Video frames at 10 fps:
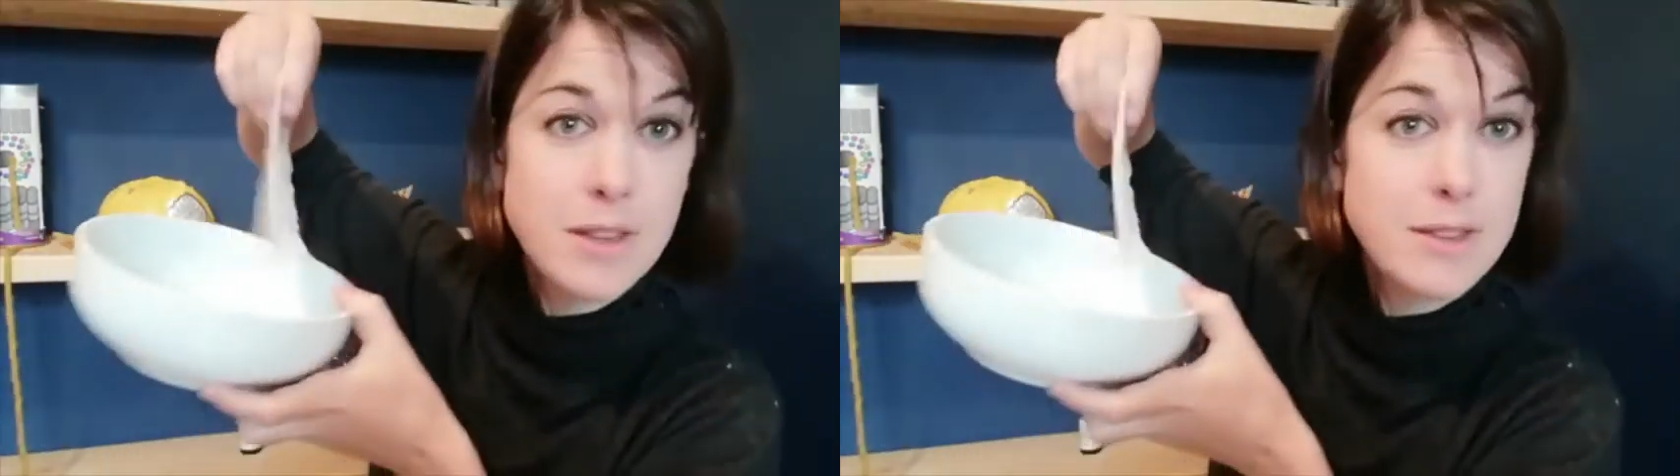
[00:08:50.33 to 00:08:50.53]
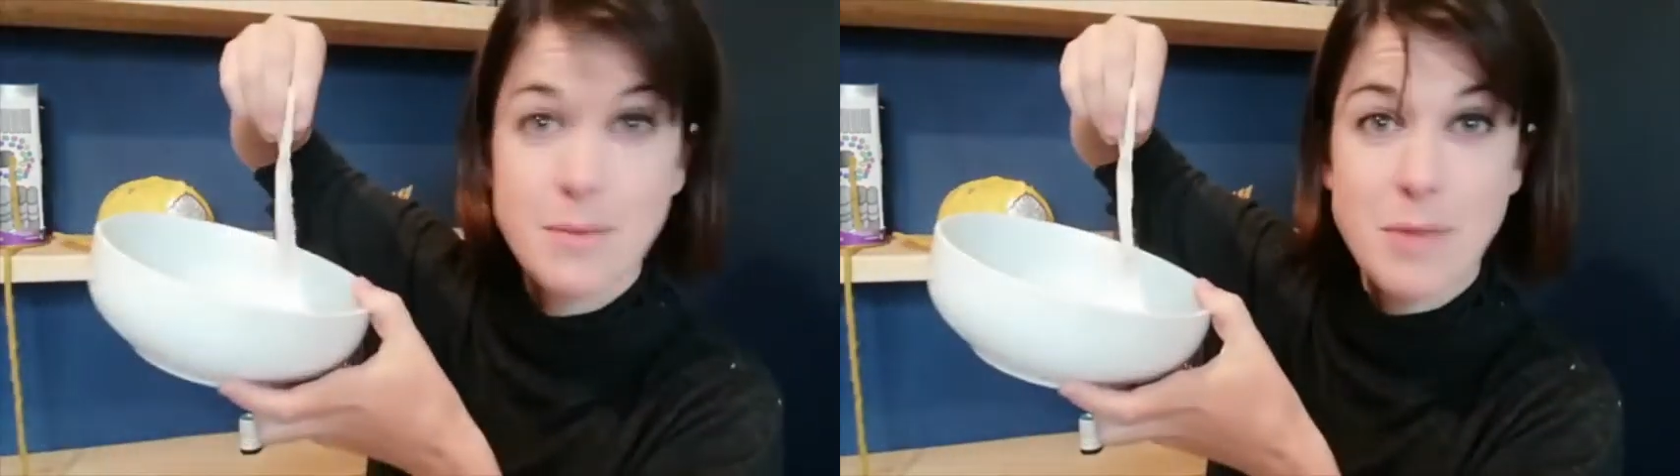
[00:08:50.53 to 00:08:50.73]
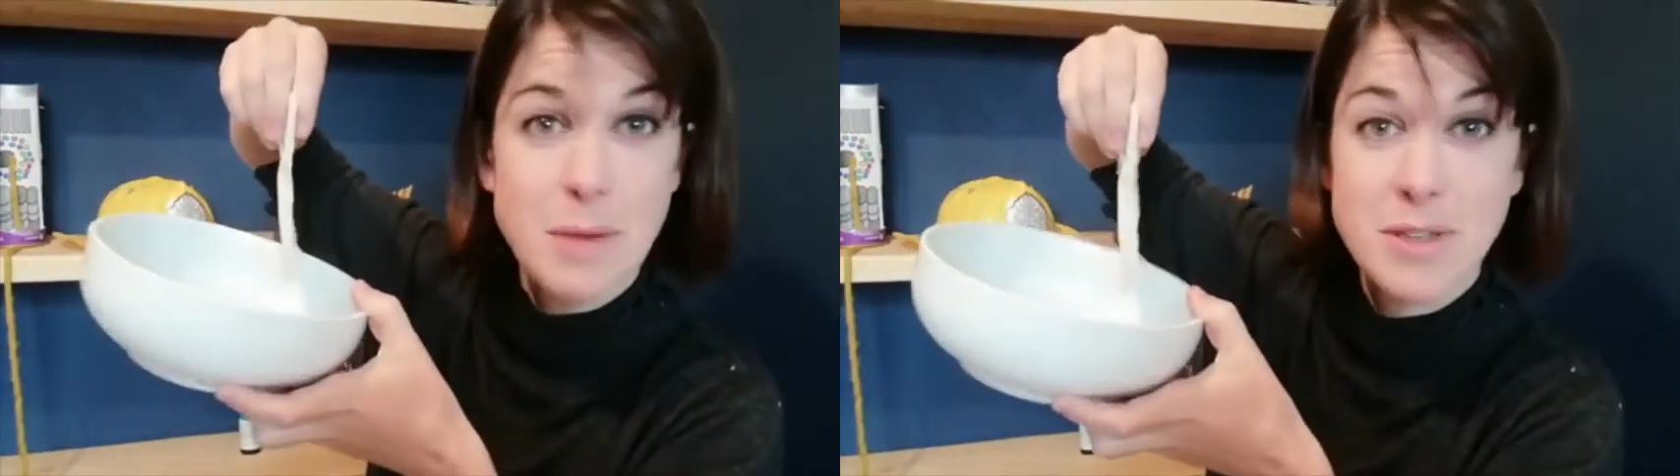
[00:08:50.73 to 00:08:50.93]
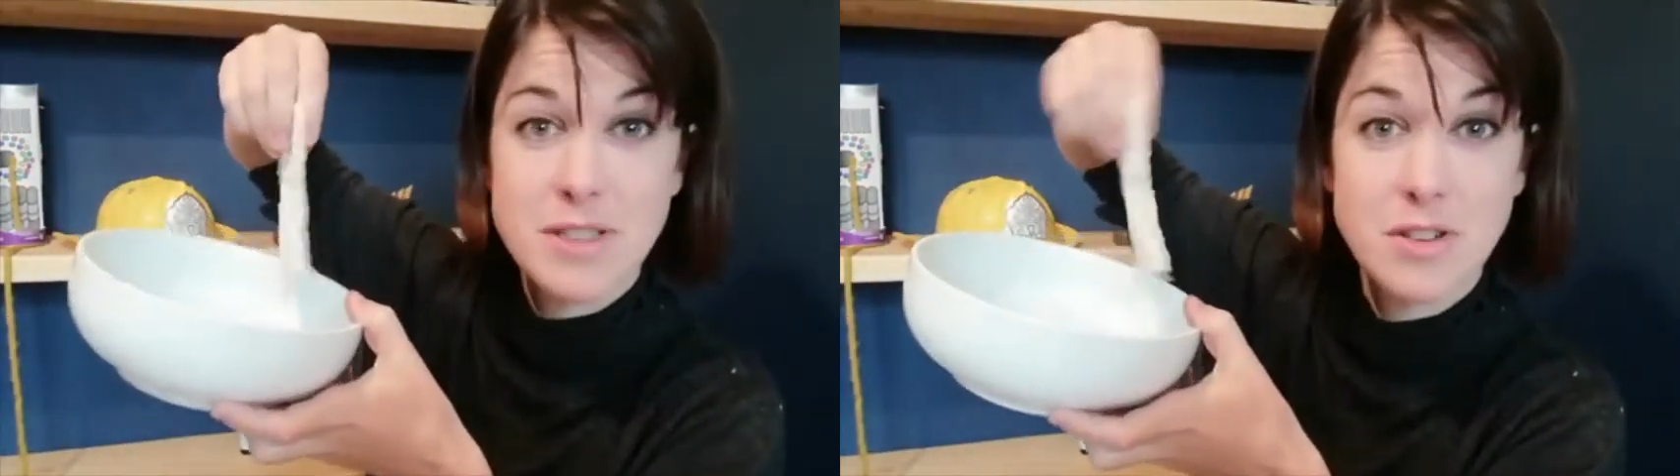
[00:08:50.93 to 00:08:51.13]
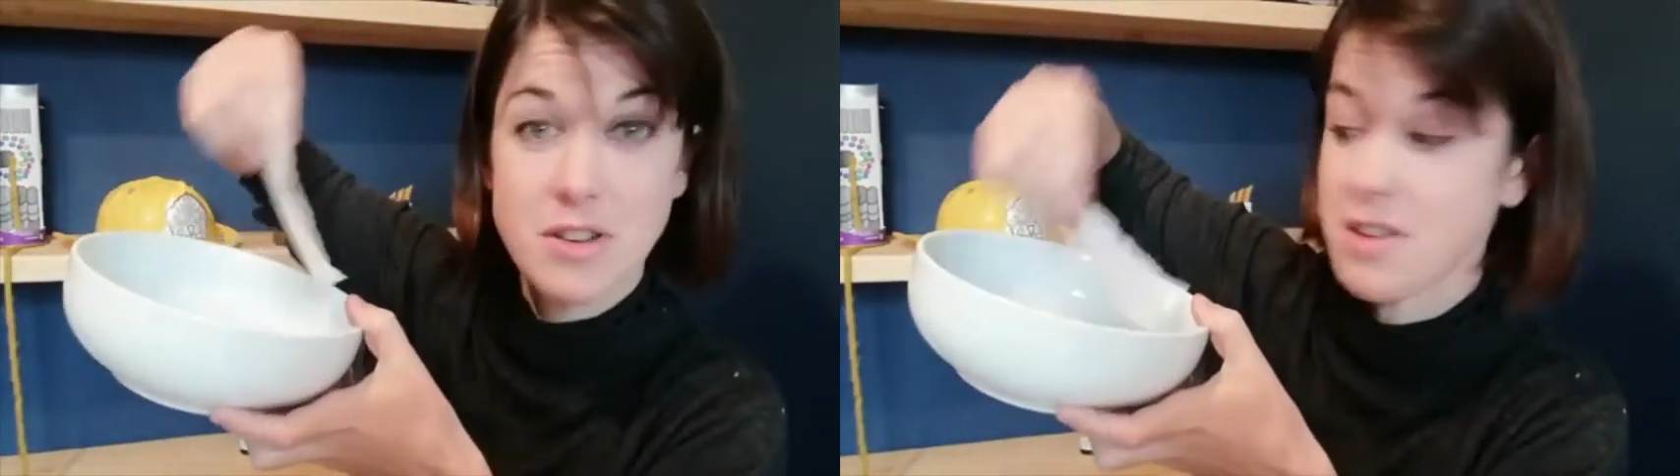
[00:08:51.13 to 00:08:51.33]
dip that piece of
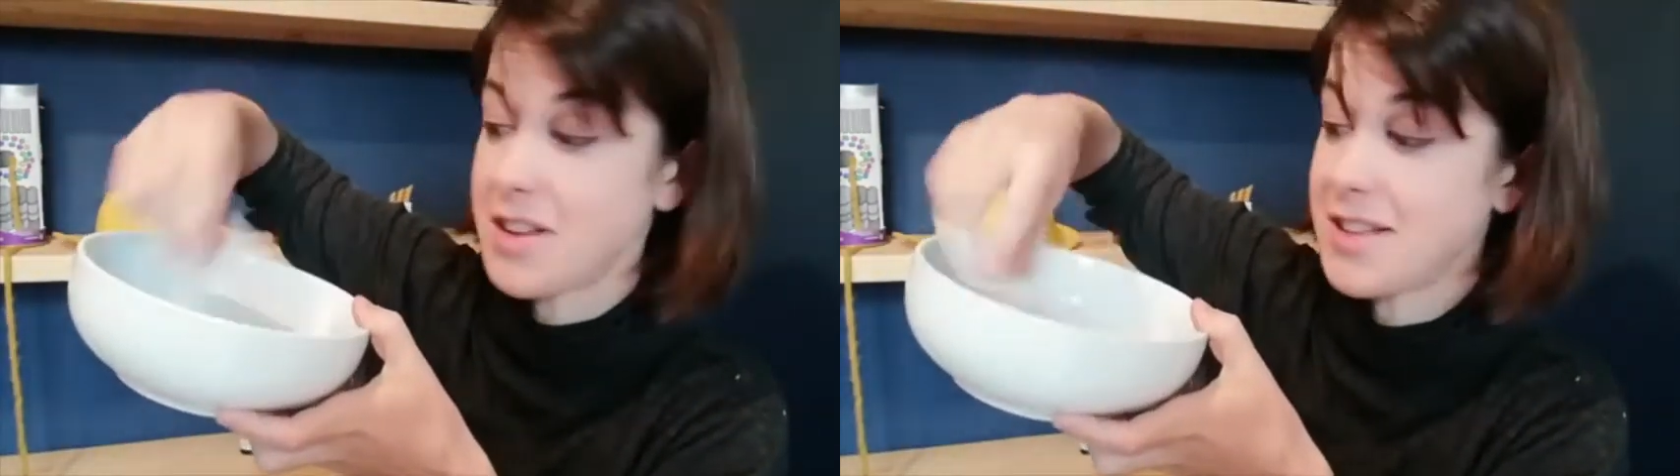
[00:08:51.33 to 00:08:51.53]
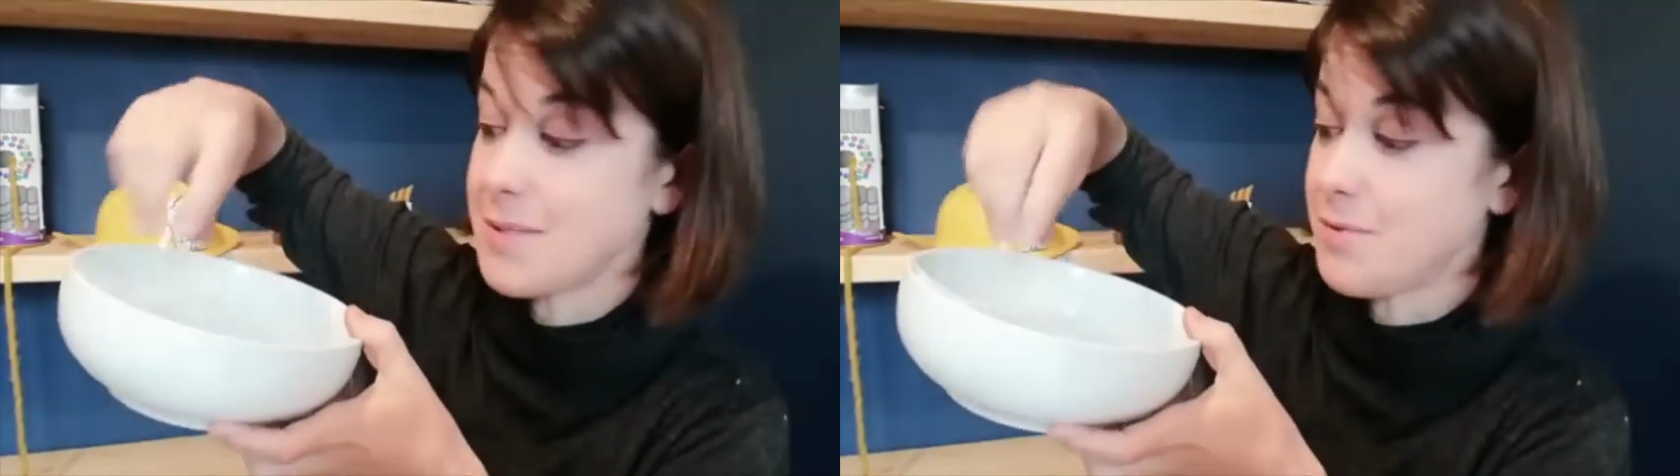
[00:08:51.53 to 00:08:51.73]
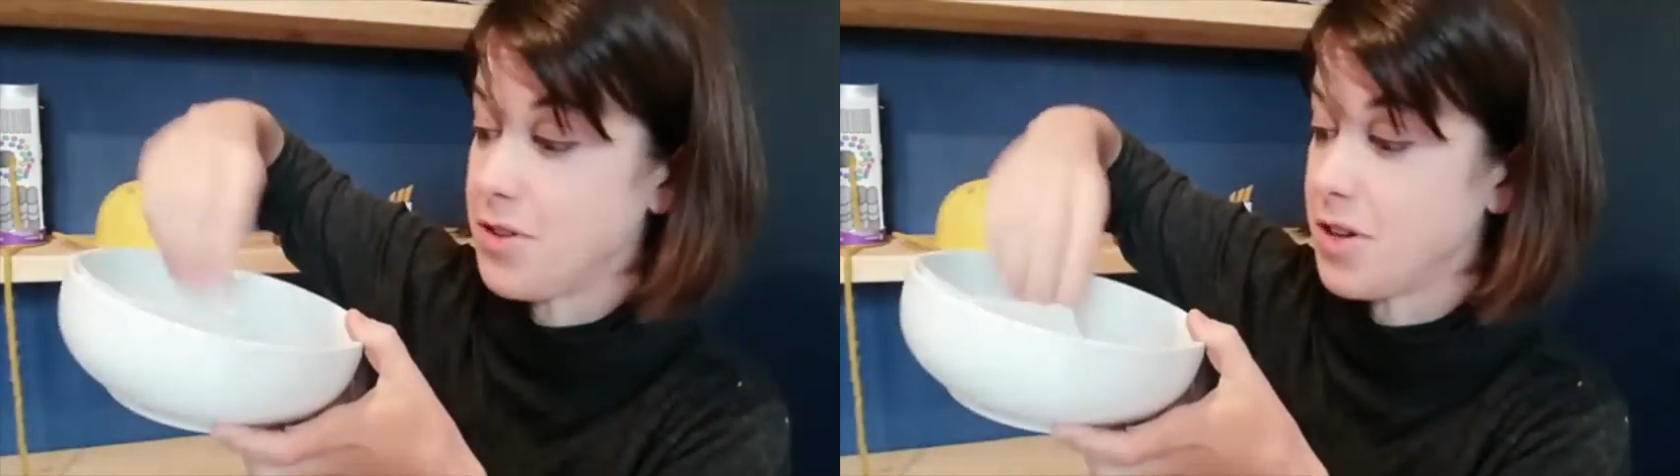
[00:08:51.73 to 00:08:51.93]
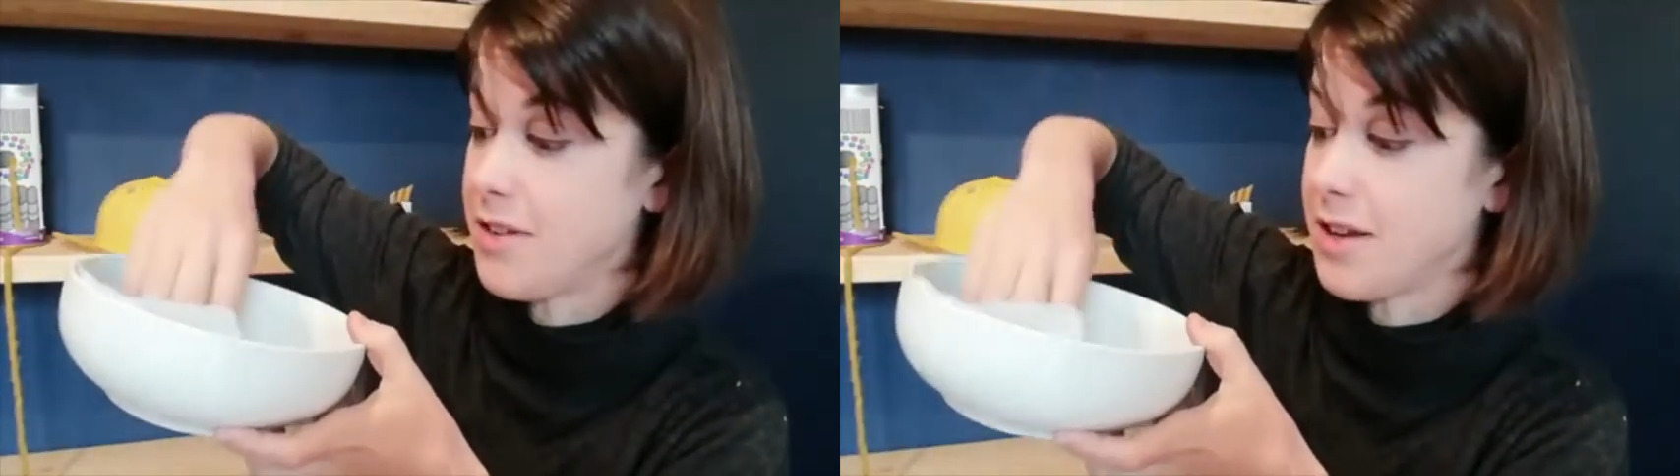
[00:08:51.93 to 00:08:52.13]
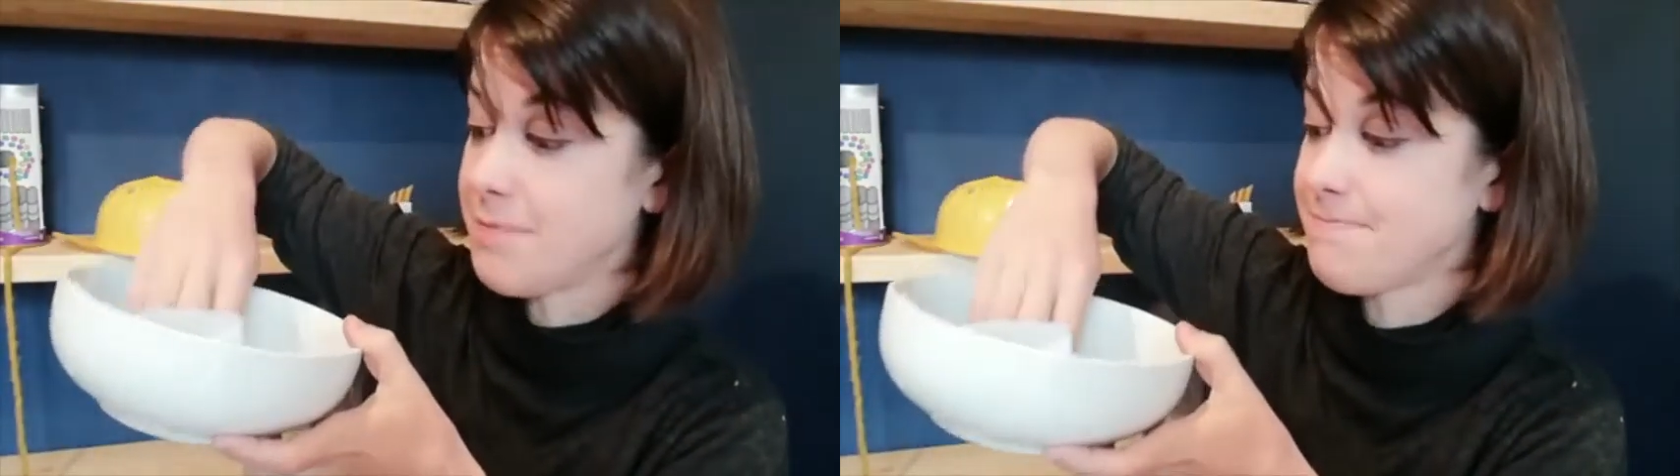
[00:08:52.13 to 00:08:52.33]
toilet roll in some food colouring.